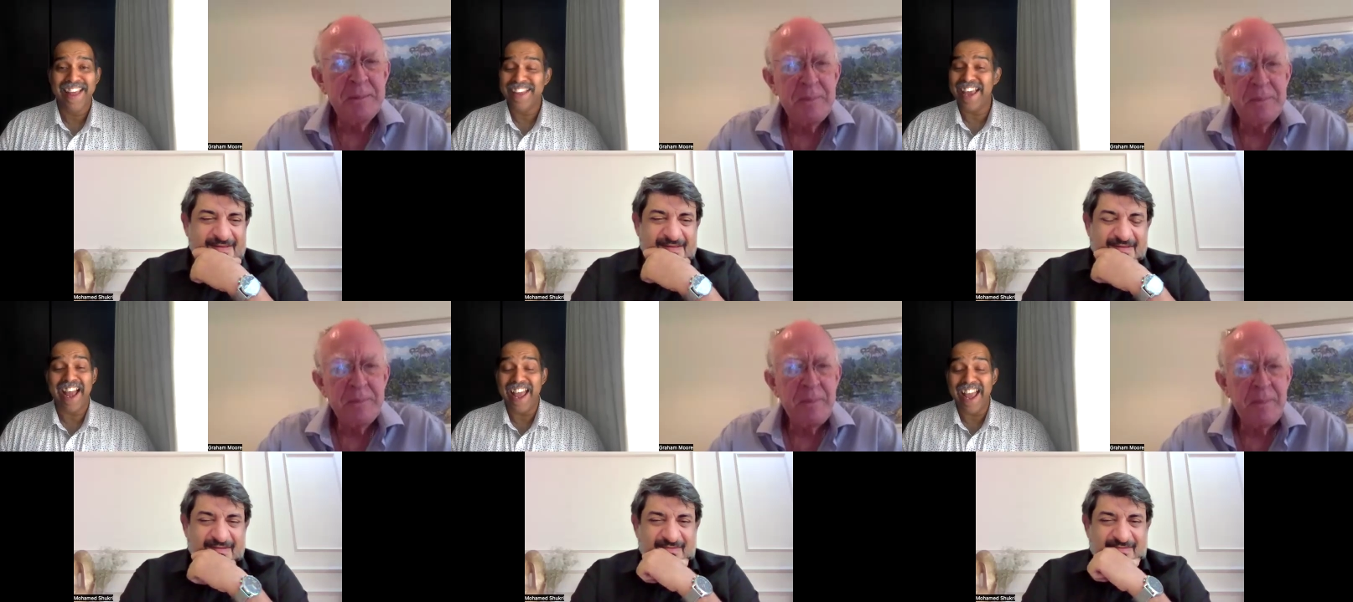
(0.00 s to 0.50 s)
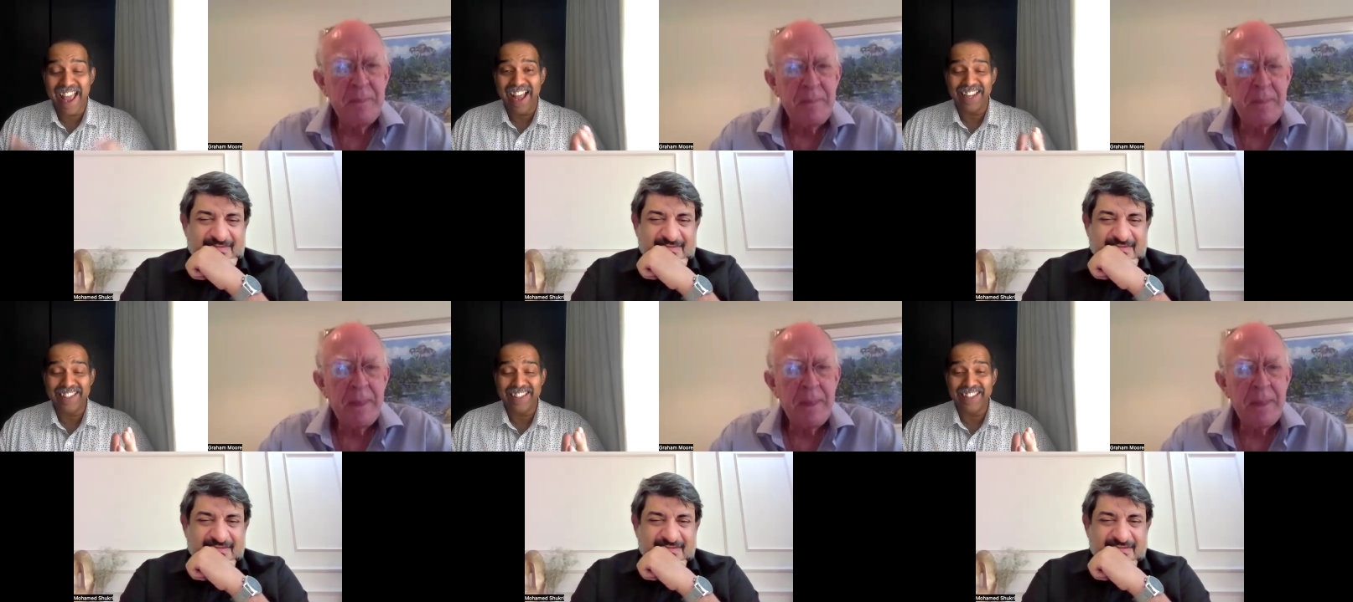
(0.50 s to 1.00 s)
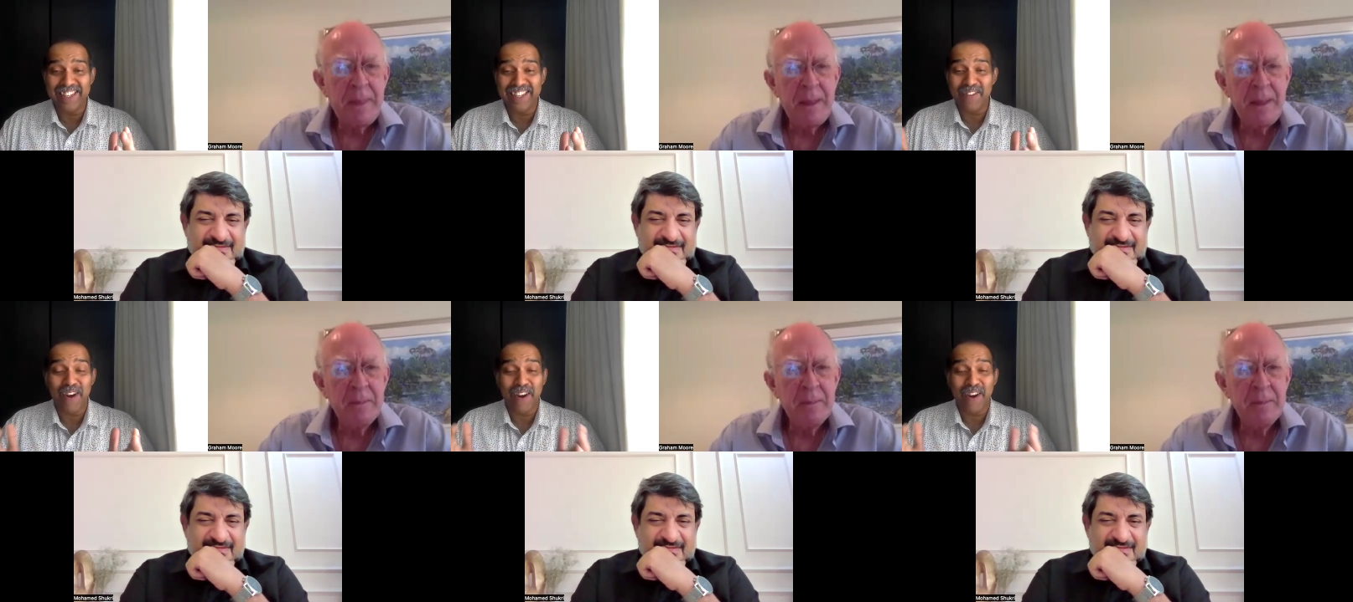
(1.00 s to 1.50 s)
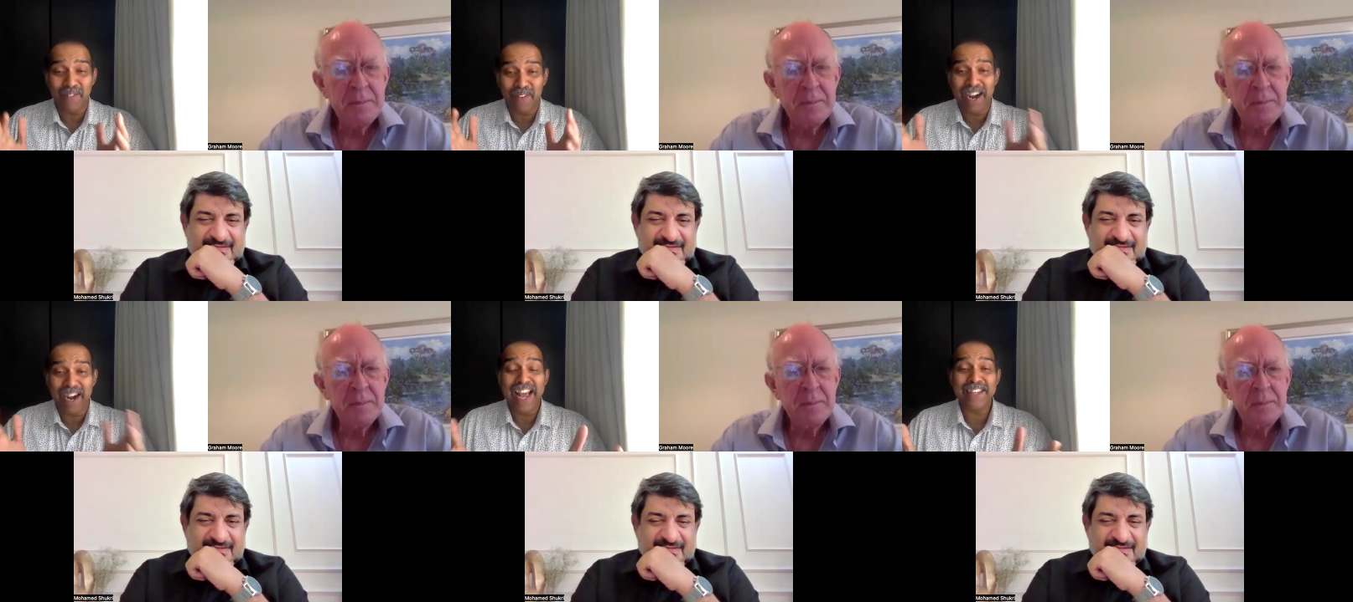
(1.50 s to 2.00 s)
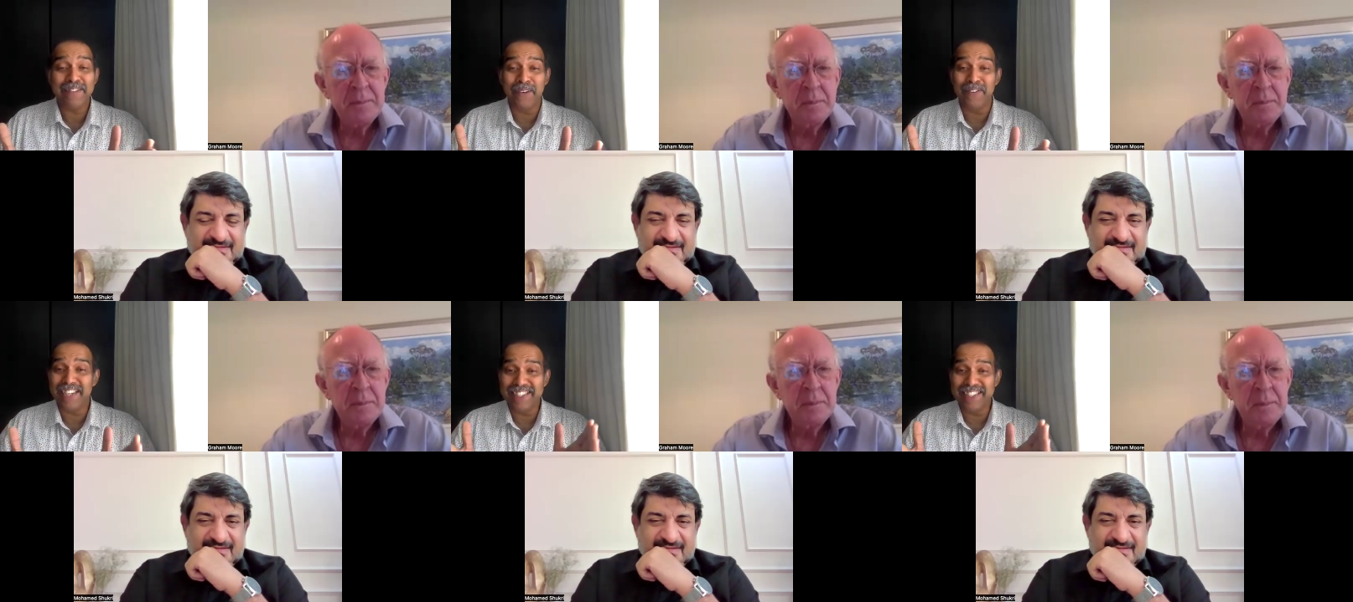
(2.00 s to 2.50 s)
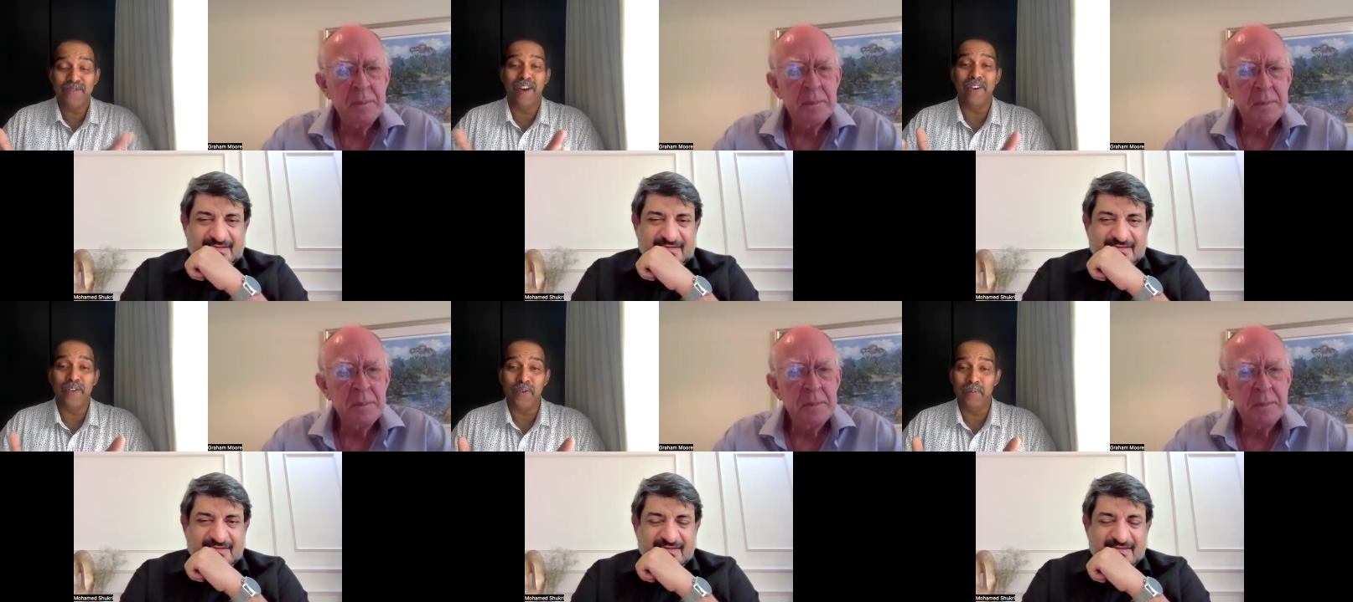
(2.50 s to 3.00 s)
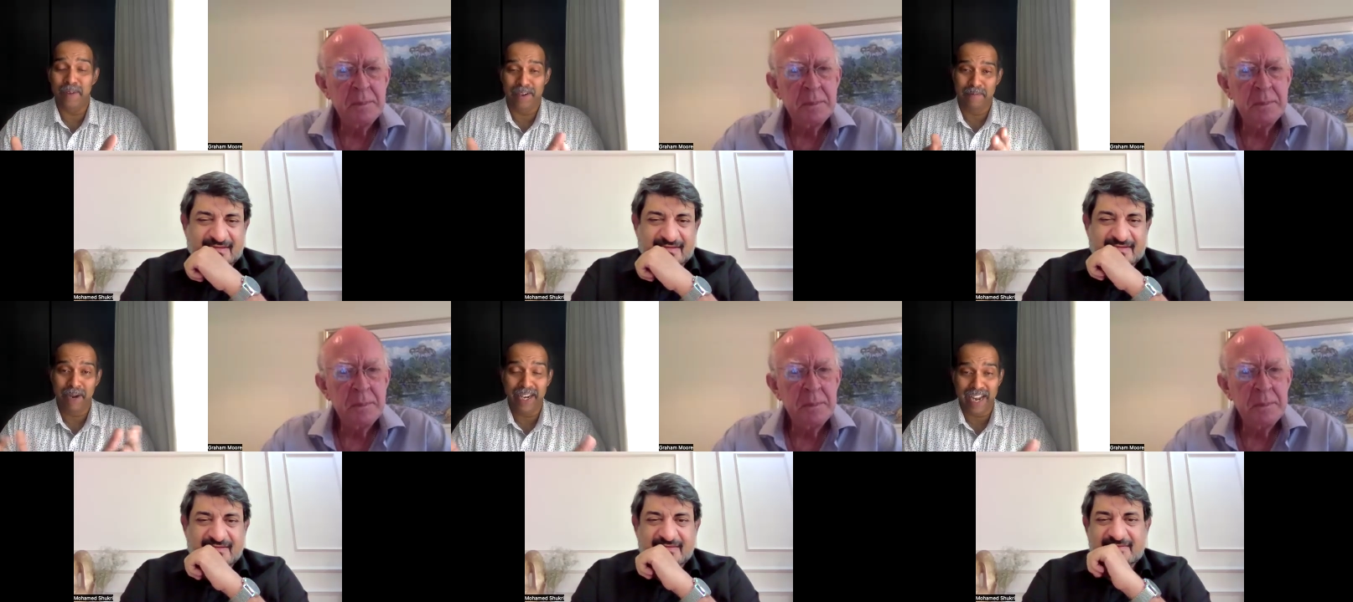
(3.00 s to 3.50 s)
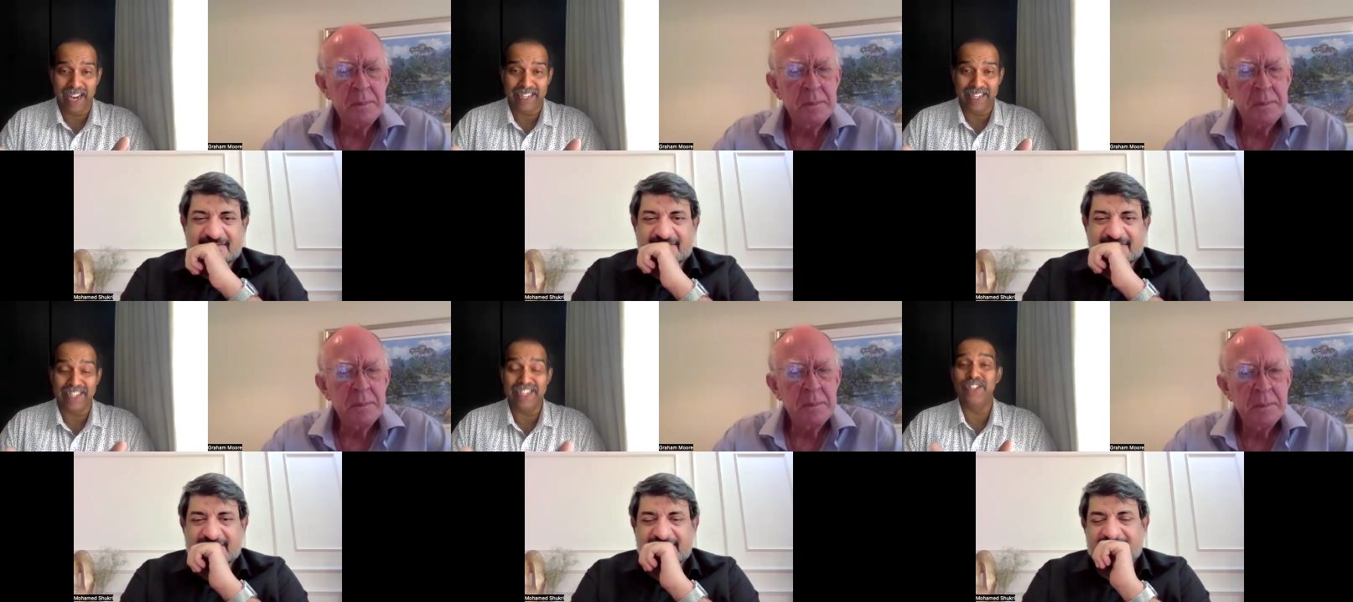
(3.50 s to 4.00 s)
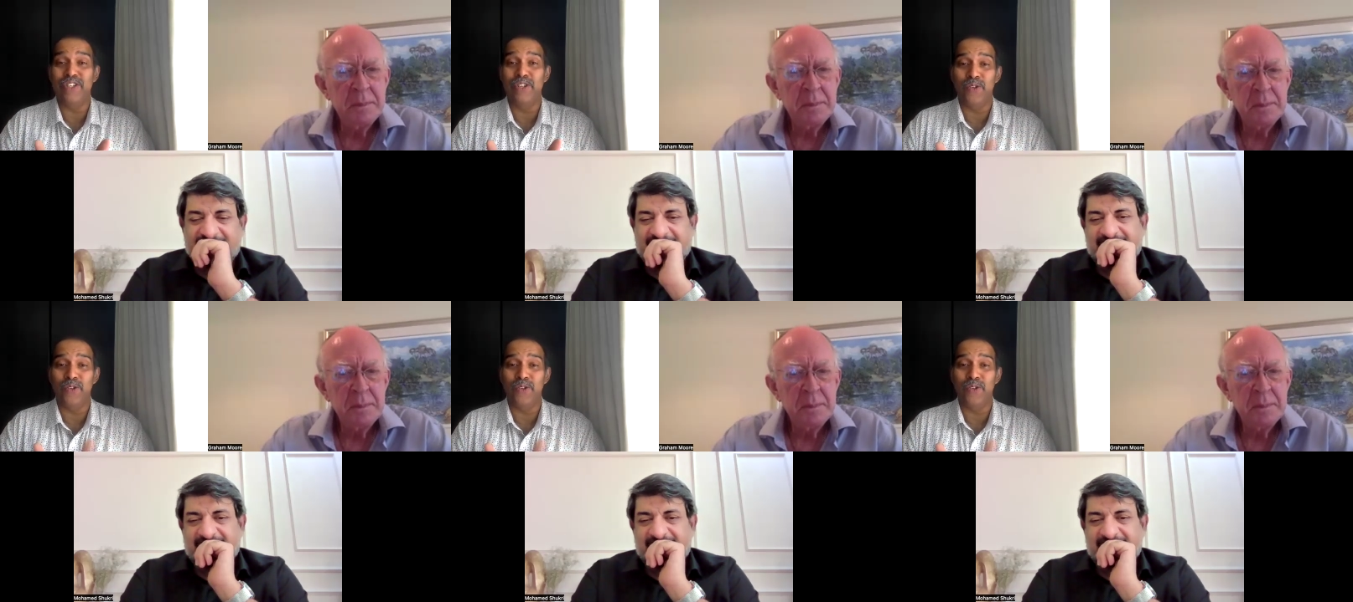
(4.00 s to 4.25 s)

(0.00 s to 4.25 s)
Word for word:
Speaker 1: Yeah, uh, uh, one aspect which I just want to bring attention to